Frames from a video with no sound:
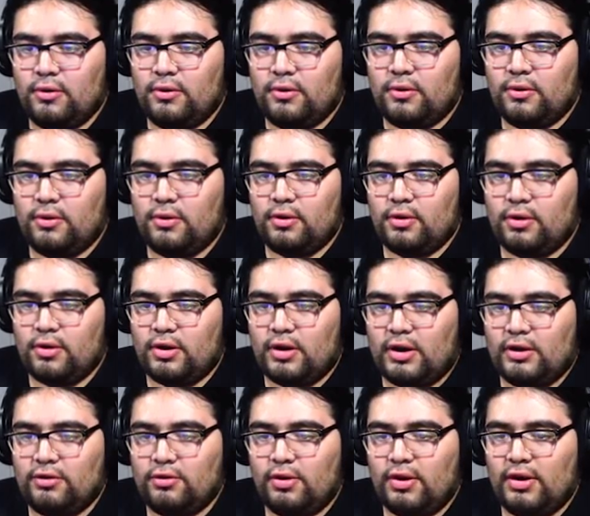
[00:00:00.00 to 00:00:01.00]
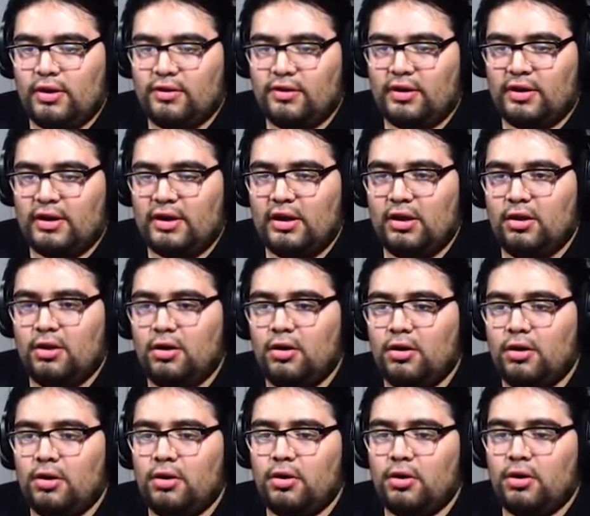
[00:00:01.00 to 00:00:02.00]
Uh, I do anything
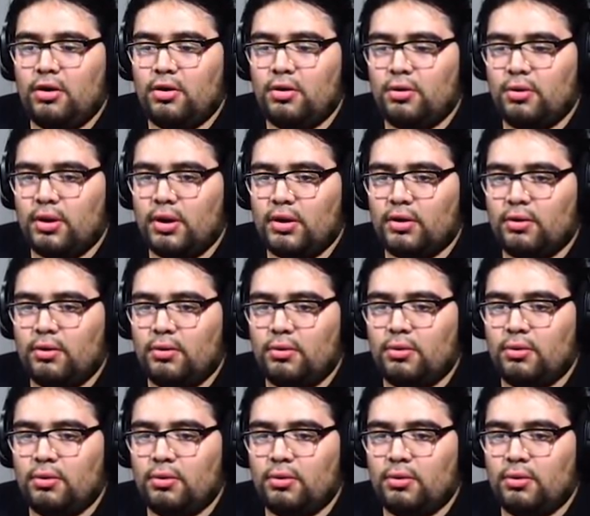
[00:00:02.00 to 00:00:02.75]
here? No. Okay, cool.